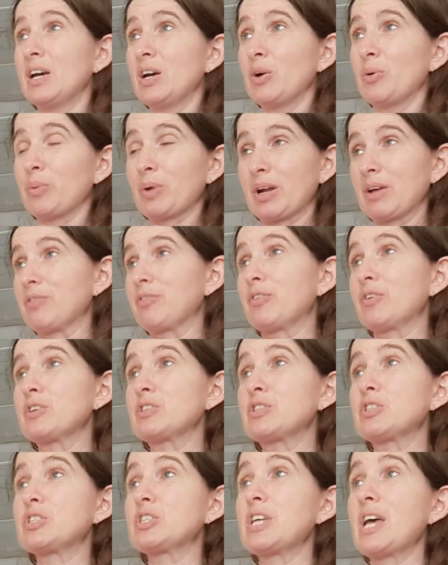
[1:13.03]
when I
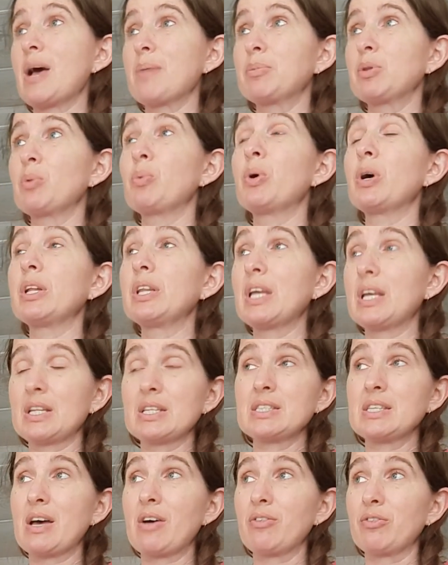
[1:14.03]
first tapped the one
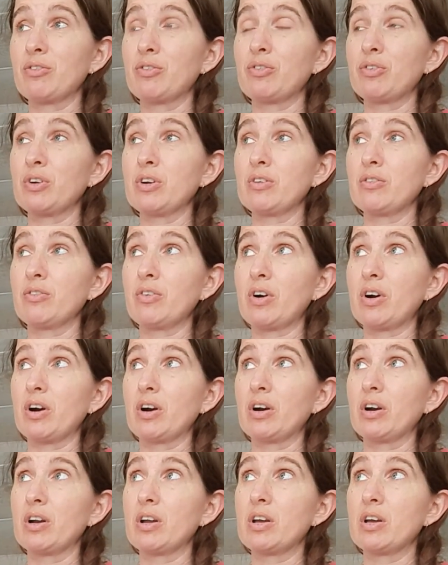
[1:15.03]
that's out in front of
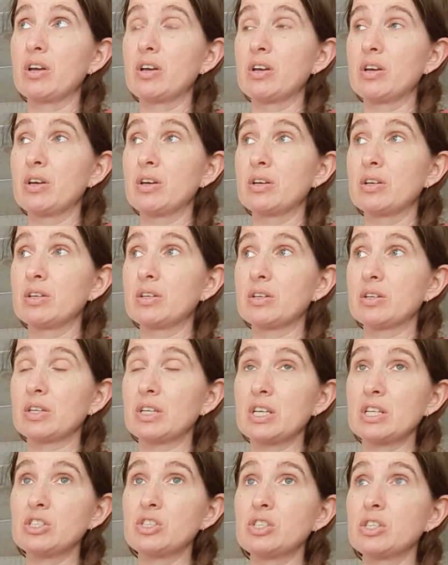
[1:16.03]
our
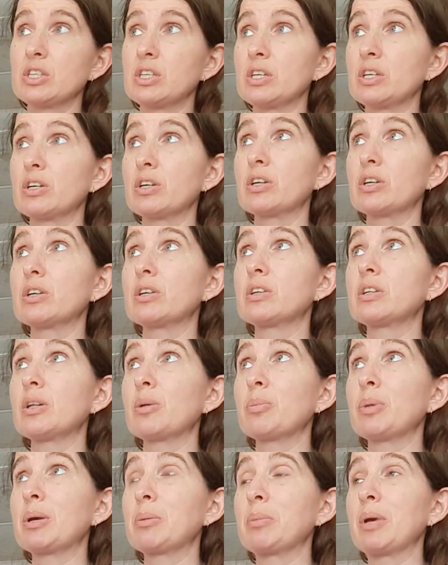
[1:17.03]
kitchen here, the
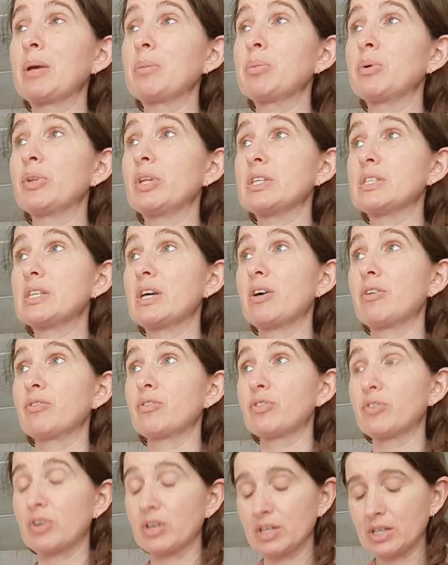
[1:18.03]
big maple that's out in
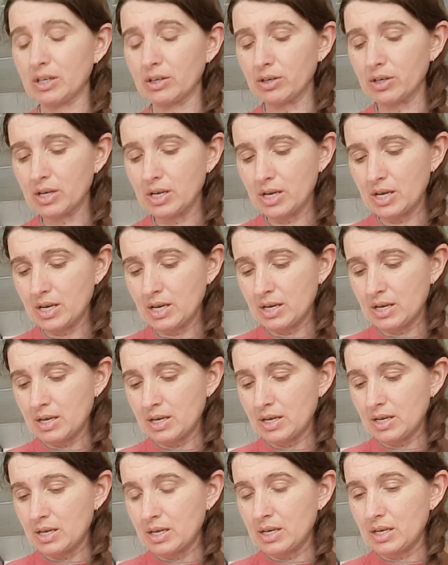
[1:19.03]
front here,
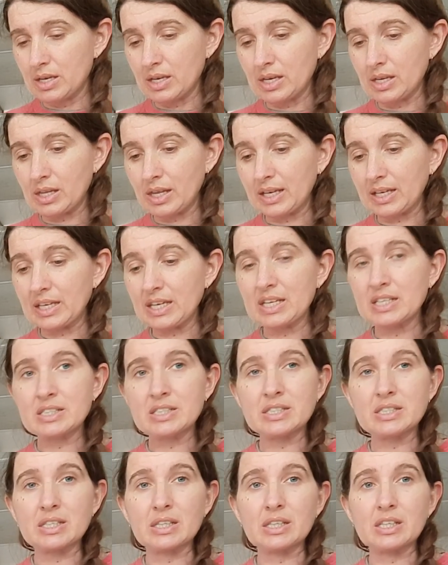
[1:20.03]
it like
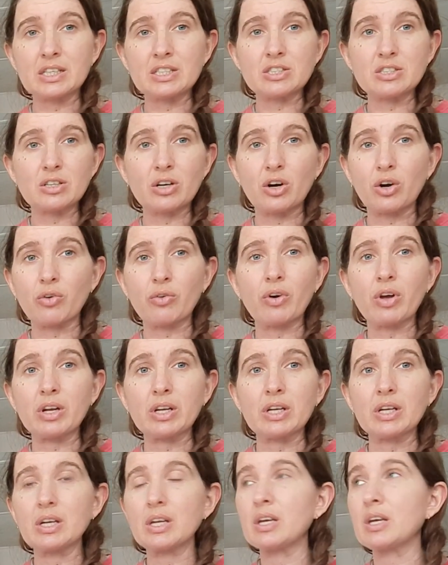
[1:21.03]
instantly started
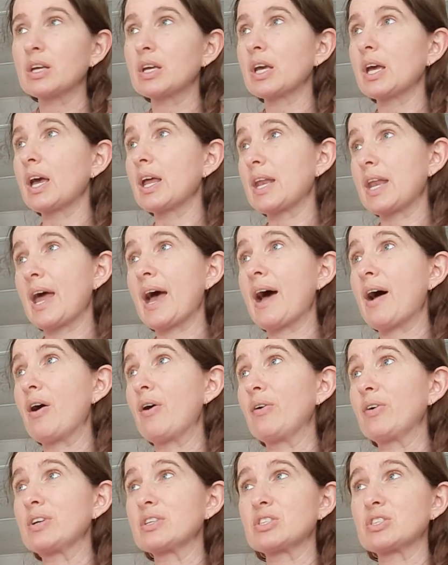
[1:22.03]
running, and
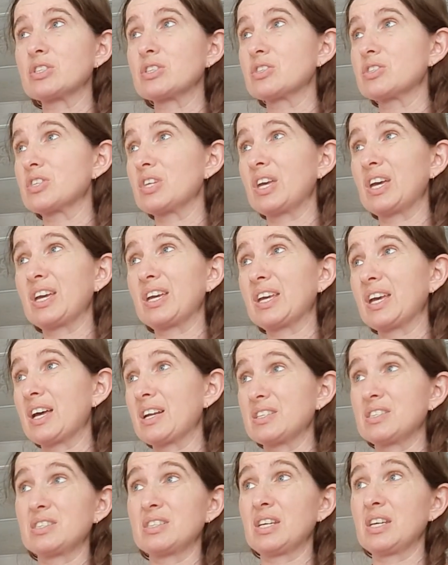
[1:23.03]
now it's just like at
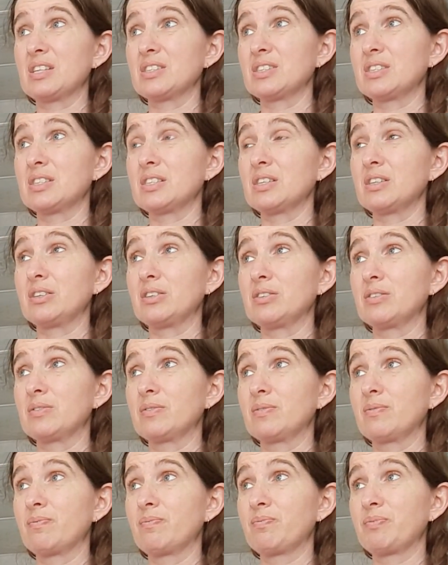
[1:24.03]
a standstill.
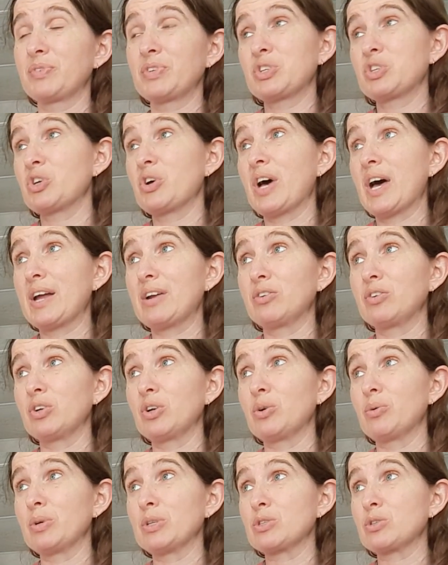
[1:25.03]
So I don't
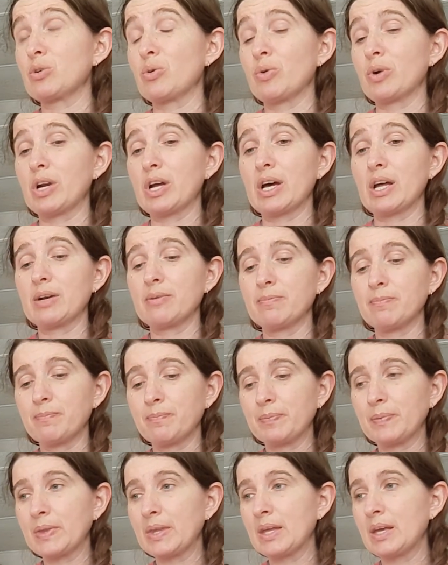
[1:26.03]
know what's going on.
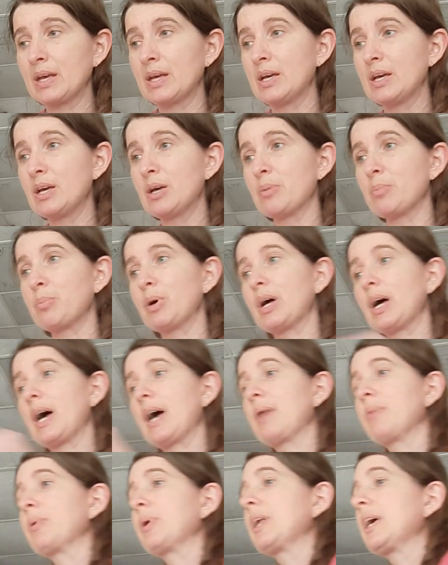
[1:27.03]
But
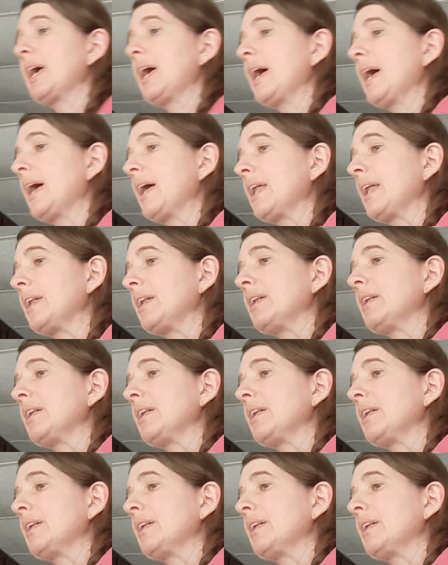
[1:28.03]
I went ahead,